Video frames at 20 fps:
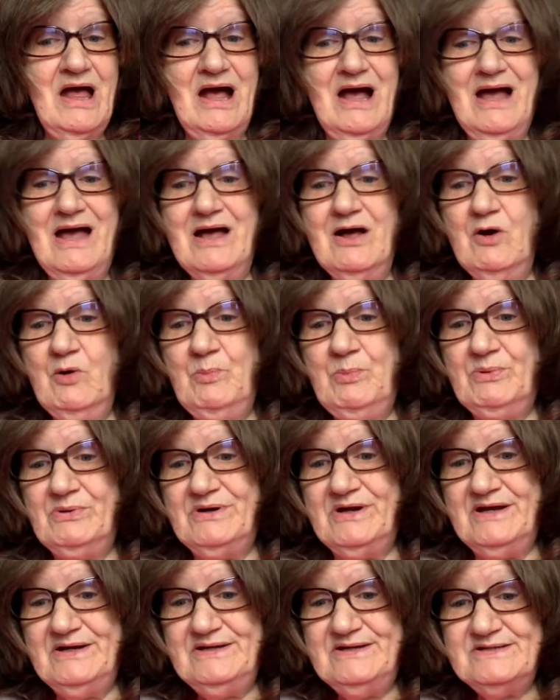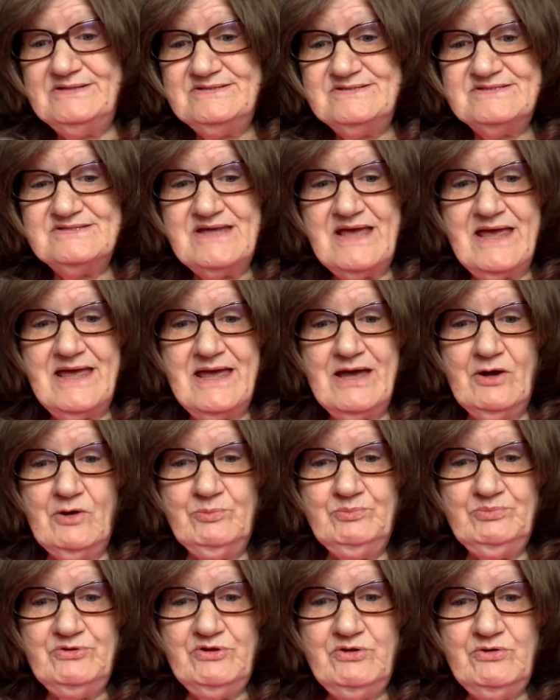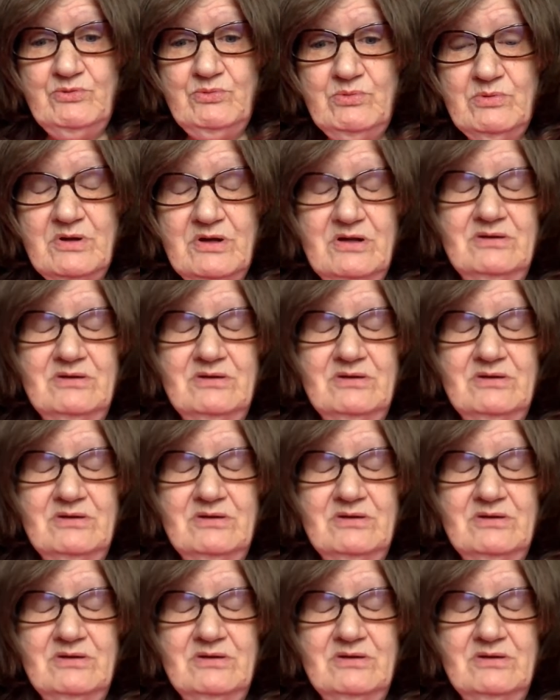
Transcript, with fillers: I hope what I did say helped you.